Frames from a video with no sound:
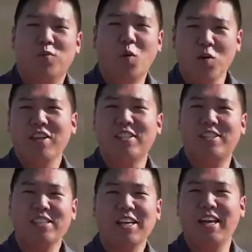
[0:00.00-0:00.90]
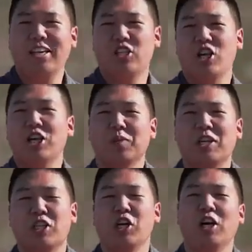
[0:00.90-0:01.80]
For the C8
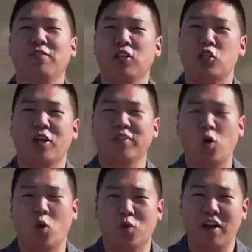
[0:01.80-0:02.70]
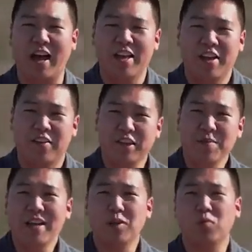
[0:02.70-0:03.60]
generation of the Chevy Corvette,
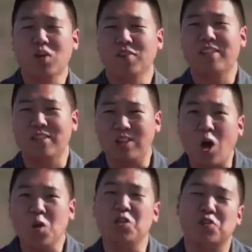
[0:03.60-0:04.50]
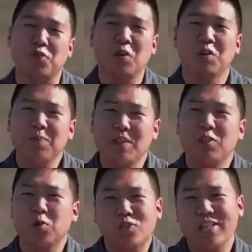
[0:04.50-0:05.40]
they made one of the largest
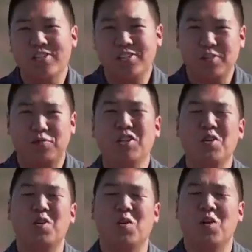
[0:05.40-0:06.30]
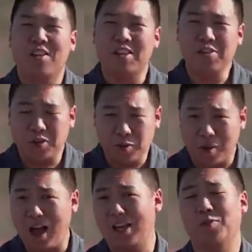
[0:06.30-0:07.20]
fundamental changes to the vehicle that you can
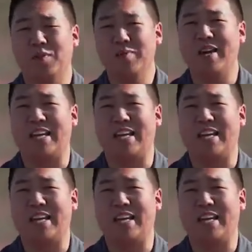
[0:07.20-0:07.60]
possibly